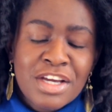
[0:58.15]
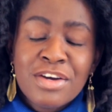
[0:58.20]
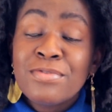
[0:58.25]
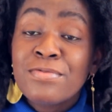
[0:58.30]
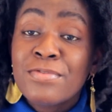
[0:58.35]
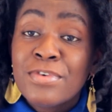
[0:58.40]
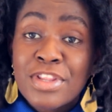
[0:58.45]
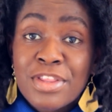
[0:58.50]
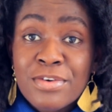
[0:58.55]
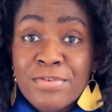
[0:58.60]

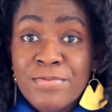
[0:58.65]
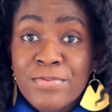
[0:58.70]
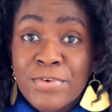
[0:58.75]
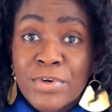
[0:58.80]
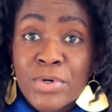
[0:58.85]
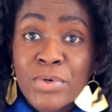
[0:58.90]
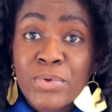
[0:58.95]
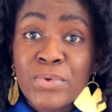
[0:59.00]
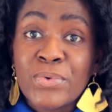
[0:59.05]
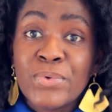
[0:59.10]
for the
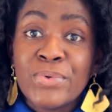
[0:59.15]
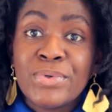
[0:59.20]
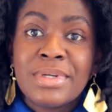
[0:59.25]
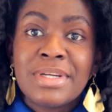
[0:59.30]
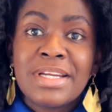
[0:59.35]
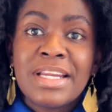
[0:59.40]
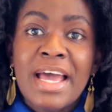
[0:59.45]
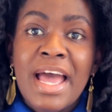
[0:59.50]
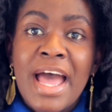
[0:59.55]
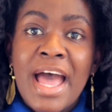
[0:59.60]

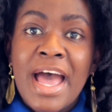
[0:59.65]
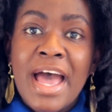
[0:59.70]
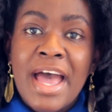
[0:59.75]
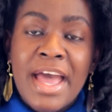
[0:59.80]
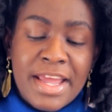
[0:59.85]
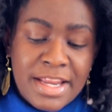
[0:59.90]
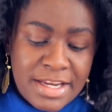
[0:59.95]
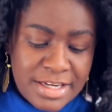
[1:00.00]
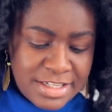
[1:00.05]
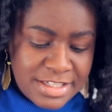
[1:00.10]
phone,
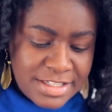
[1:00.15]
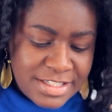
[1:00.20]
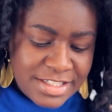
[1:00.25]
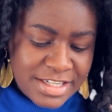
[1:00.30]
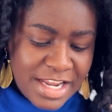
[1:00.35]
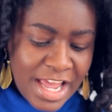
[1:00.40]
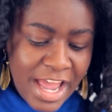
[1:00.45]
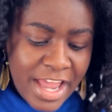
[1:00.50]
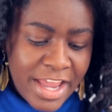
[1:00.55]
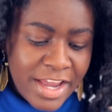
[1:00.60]
and
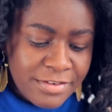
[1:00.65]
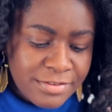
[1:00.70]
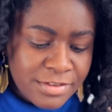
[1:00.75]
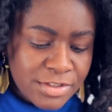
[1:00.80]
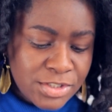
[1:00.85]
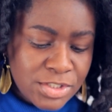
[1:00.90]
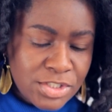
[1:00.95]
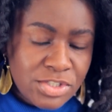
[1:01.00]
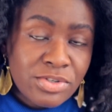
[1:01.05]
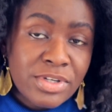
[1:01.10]
I have
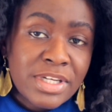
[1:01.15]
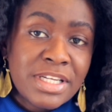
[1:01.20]
also